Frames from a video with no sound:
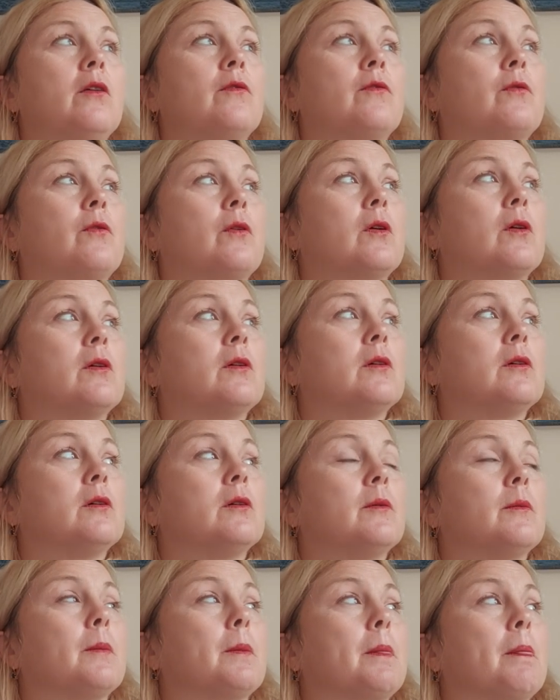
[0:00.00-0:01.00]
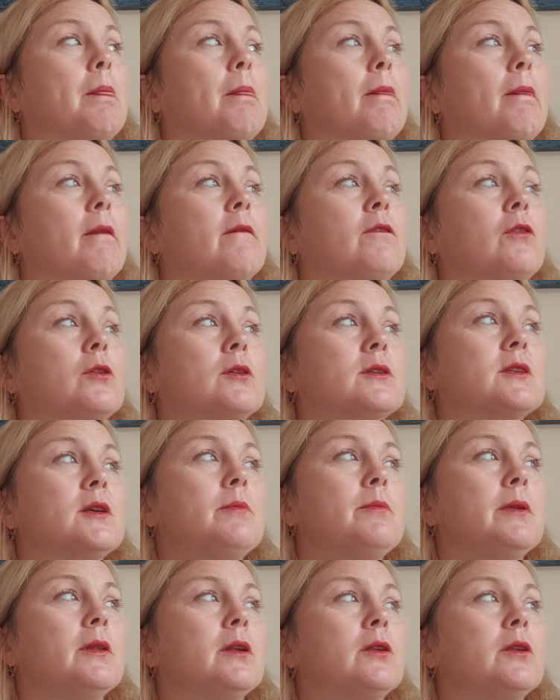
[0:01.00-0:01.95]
For example,